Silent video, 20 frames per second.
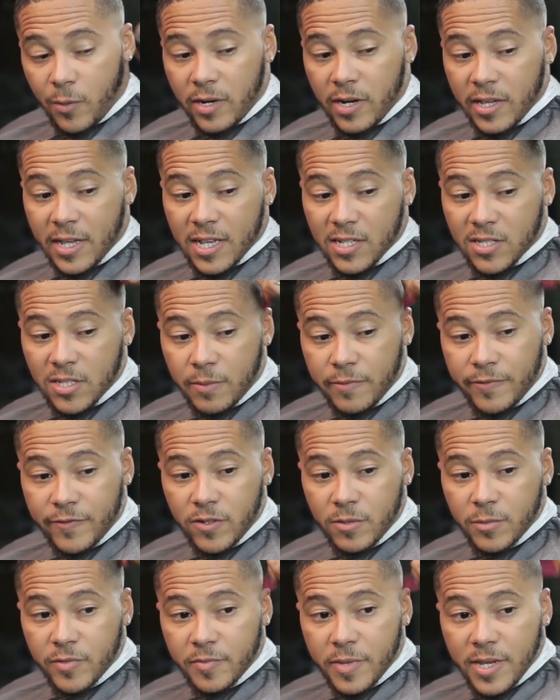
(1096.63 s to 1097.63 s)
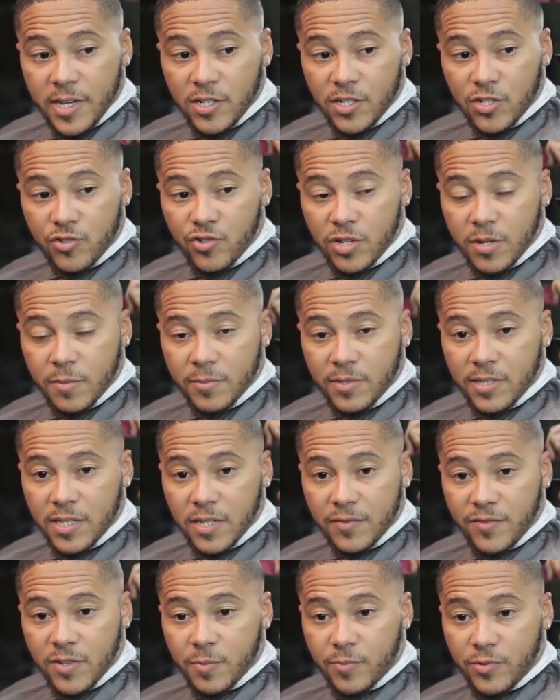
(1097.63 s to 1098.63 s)
I want to get some form of mainstream
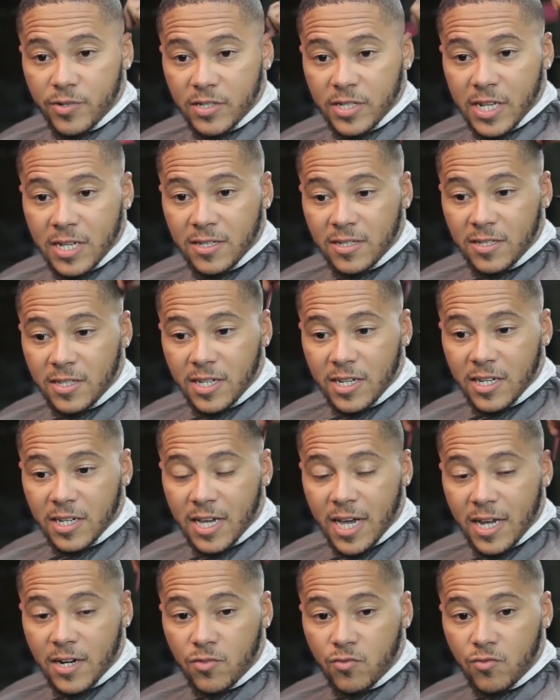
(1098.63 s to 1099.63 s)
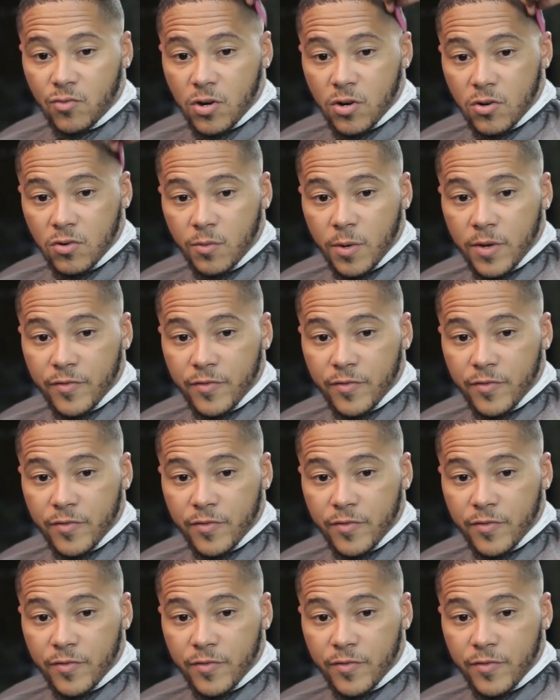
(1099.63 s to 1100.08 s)
TV presenting kind of role,